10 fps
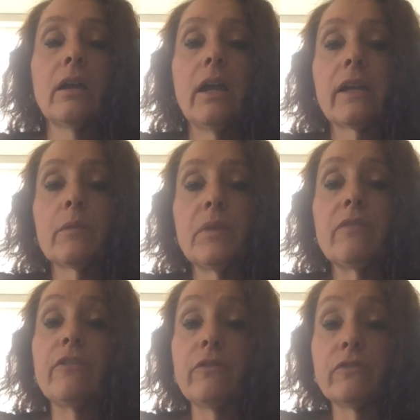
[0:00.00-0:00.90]
it could
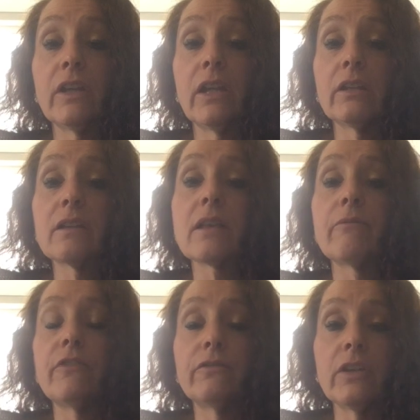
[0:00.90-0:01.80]
be 15 because
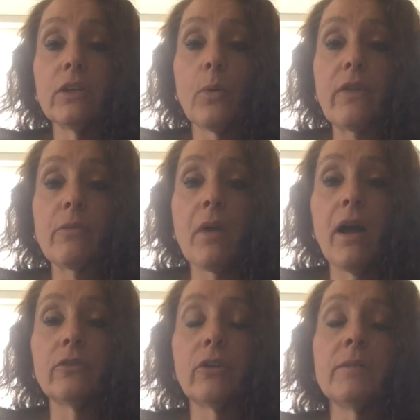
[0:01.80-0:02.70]
I'm 15 away from
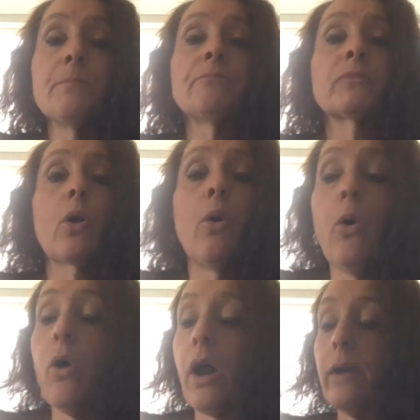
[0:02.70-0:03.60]
100.
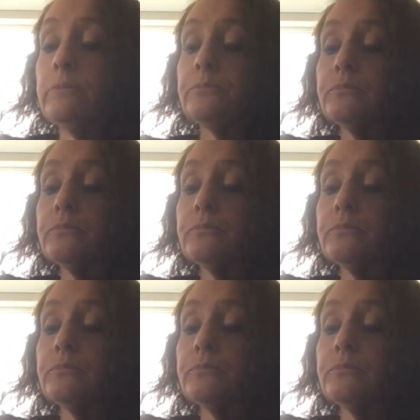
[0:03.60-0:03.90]
Or